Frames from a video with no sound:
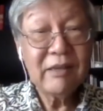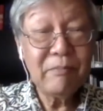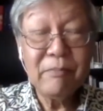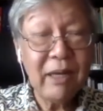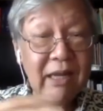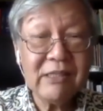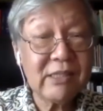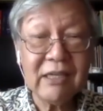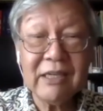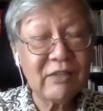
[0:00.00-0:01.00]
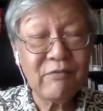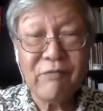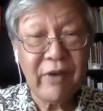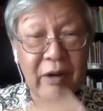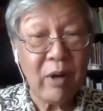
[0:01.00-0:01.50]
Malaysia is
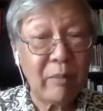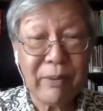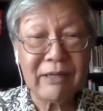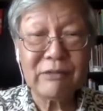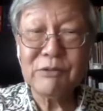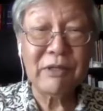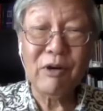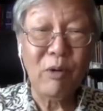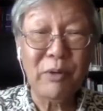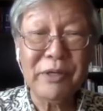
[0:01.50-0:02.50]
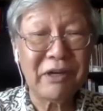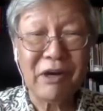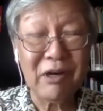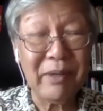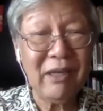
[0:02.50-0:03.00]
very well plugged into the global
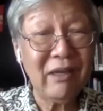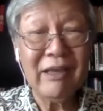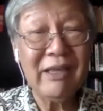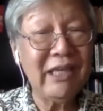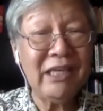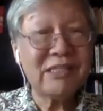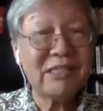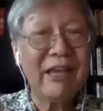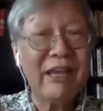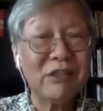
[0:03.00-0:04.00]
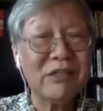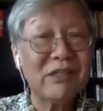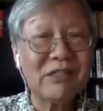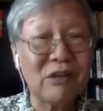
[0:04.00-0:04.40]
economy. East Asia is the